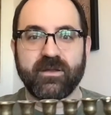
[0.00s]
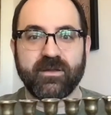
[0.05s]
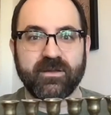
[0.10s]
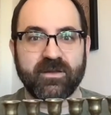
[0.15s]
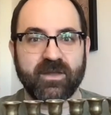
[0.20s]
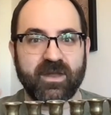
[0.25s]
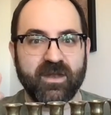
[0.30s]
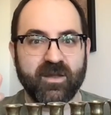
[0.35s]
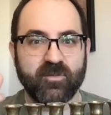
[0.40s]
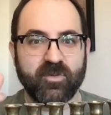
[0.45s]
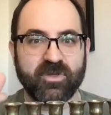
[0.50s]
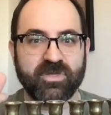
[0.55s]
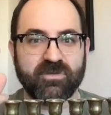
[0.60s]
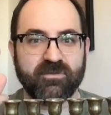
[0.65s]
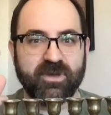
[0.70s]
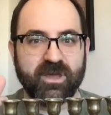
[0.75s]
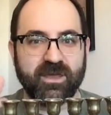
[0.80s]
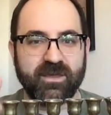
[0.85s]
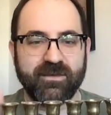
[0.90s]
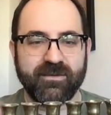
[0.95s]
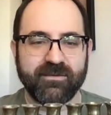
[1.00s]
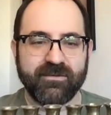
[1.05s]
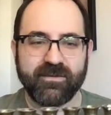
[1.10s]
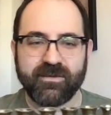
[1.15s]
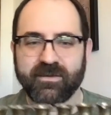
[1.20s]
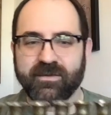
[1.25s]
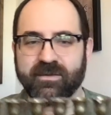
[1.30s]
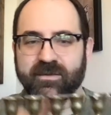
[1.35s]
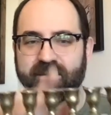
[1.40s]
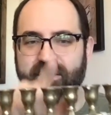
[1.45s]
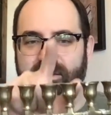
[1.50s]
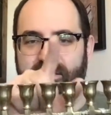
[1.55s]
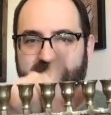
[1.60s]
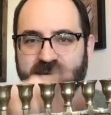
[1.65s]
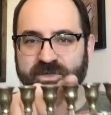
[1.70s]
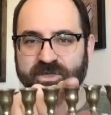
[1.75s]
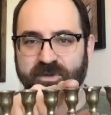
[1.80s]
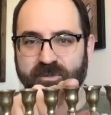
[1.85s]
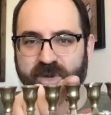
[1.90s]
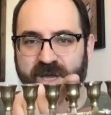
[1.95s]
Day number 3,
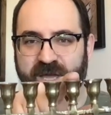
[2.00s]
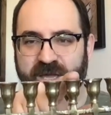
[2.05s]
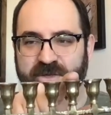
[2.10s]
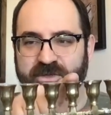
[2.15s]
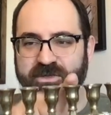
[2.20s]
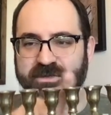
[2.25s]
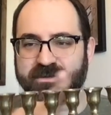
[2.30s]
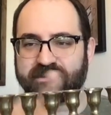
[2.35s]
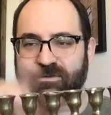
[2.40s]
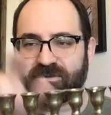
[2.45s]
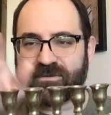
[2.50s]
Shamash.